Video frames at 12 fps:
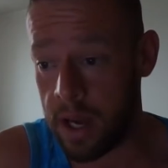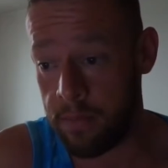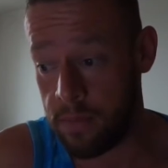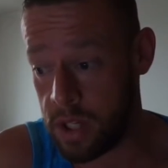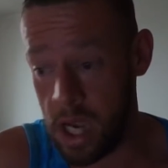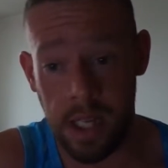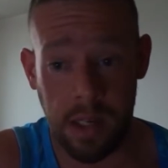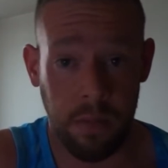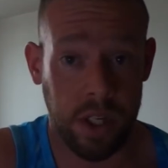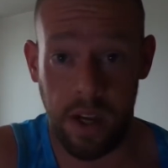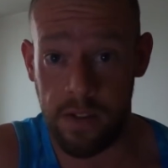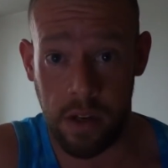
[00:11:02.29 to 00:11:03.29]
I'm changing my
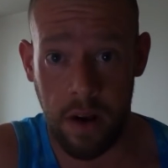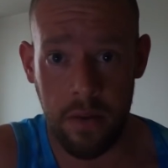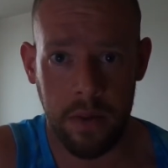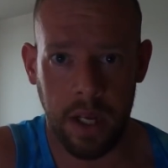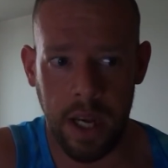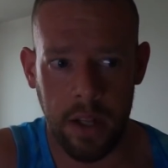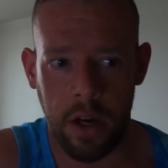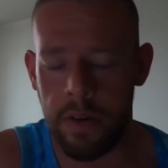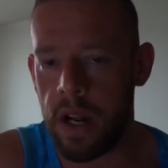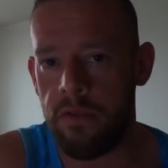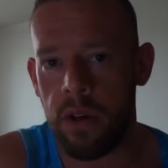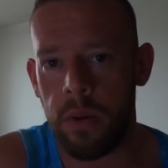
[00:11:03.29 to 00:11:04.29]
shifts around here, there,
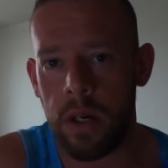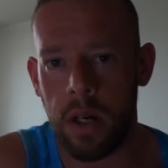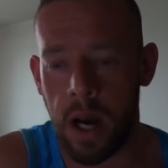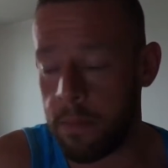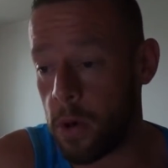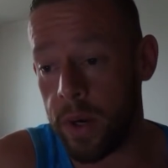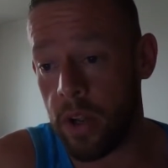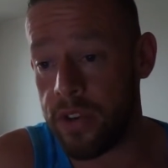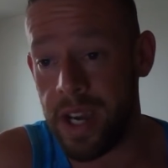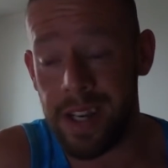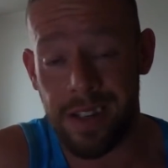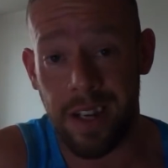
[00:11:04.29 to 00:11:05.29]
and everywhere. I'm going on
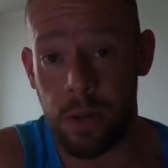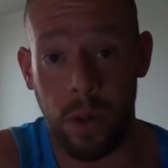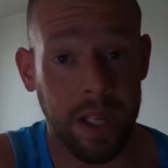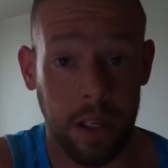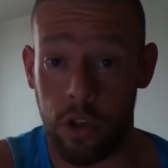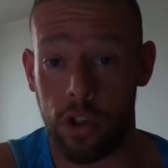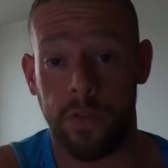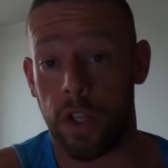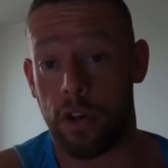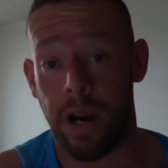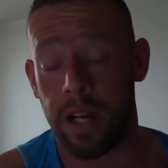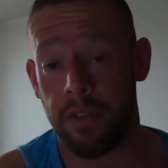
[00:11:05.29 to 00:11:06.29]
days next week just for the
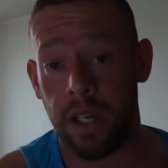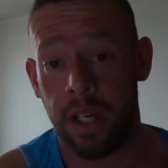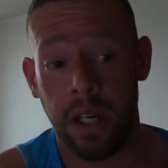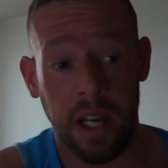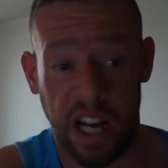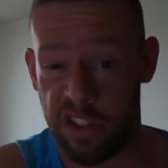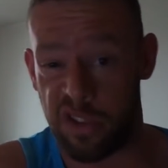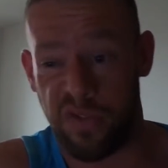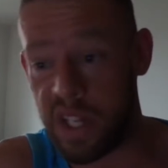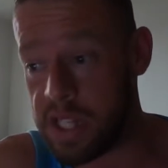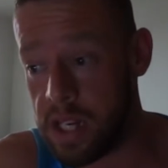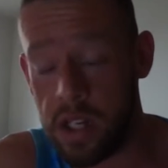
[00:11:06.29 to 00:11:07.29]
crack of it. I just
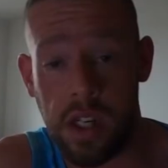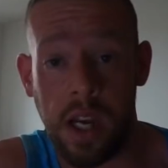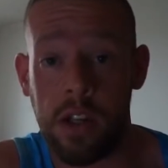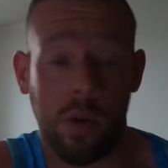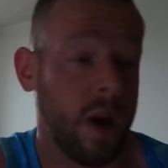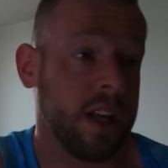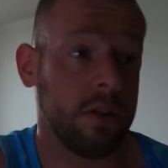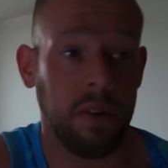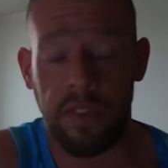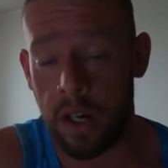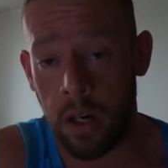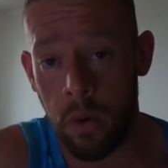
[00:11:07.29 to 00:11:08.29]
fancied a change, so I asked him
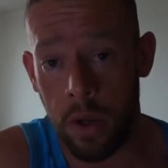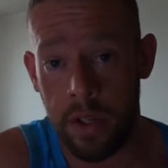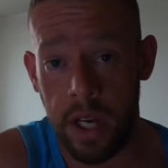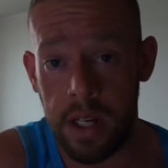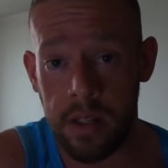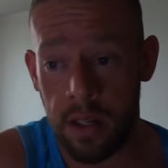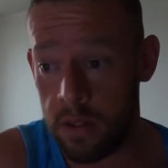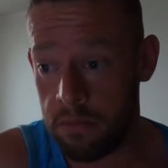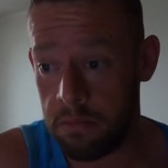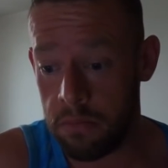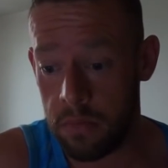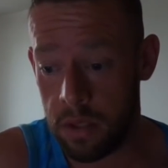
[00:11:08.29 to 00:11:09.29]
if I could go on days.
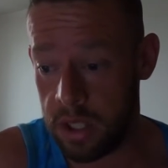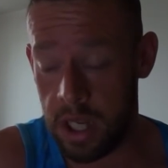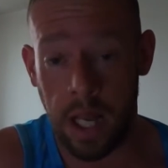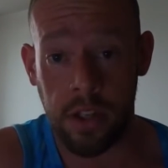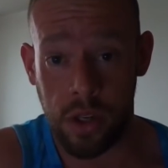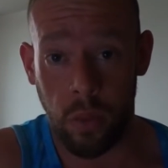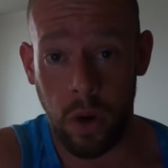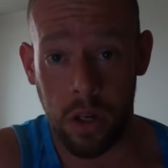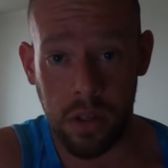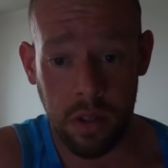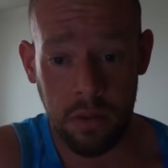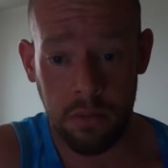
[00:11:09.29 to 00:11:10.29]
The answer
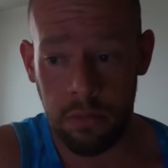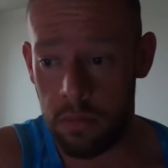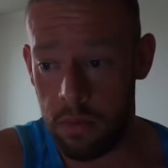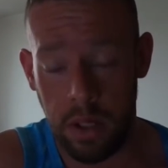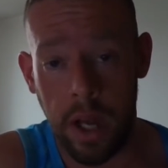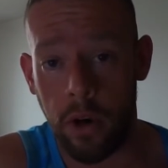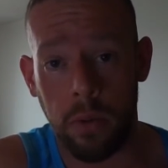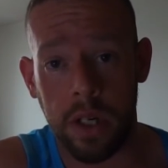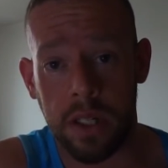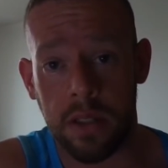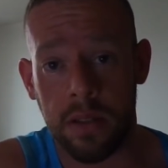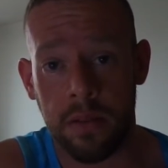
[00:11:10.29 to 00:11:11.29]
was, yeah, no
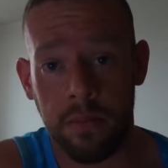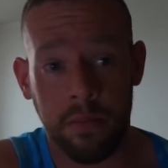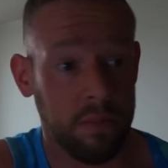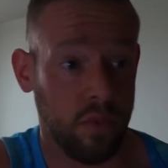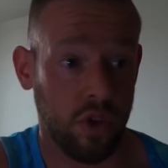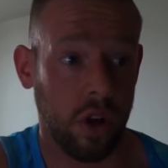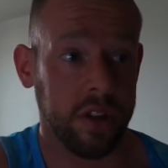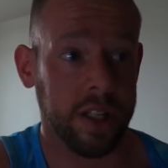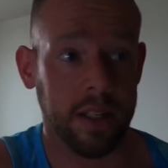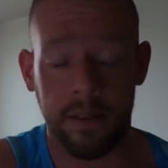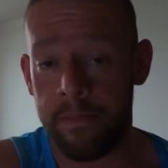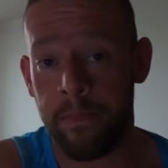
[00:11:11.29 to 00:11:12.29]
worries,
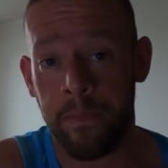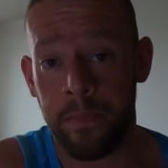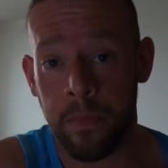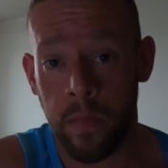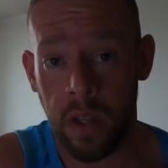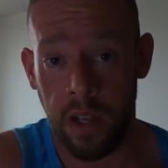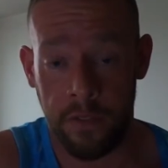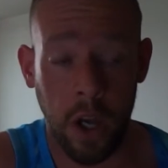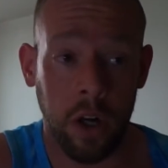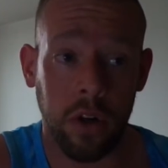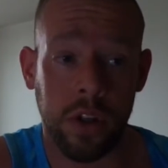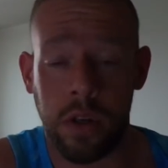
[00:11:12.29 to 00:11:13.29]
sorted. If
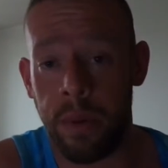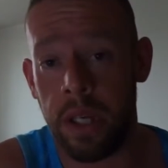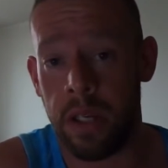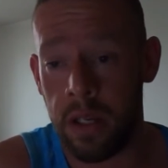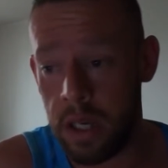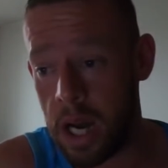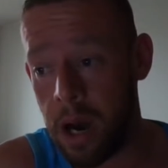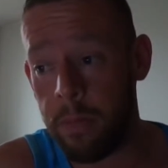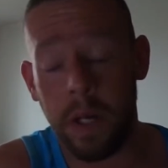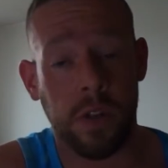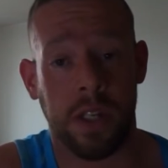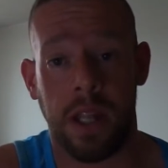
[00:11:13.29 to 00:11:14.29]
they're good to me, I'll
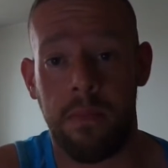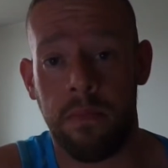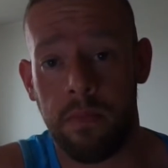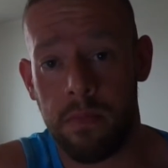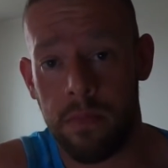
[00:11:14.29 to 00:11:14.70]
be good to them.